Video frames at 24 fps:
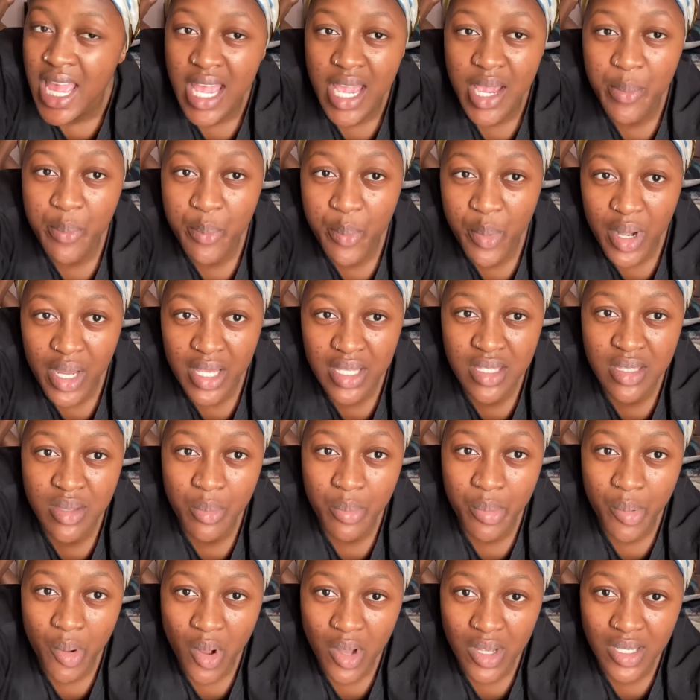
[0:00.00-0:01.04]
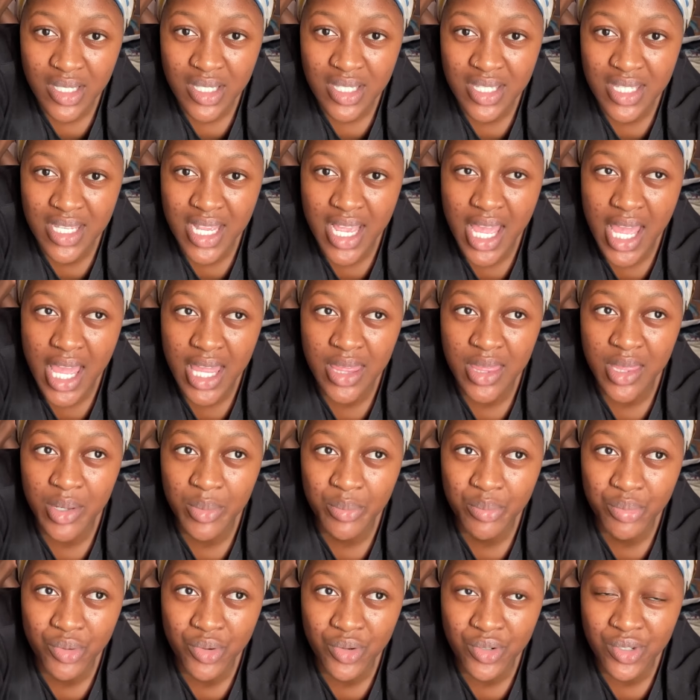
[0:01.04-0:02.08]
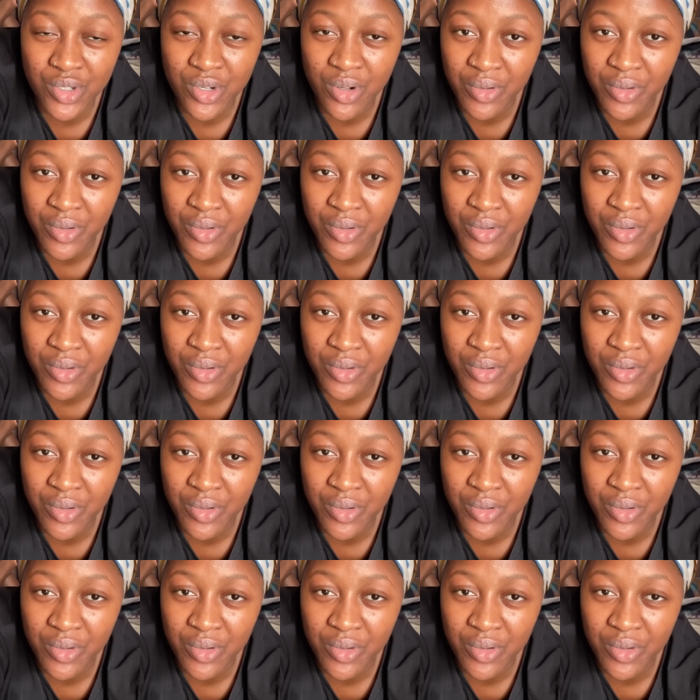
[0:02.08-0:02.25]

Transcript: impress the boss and the board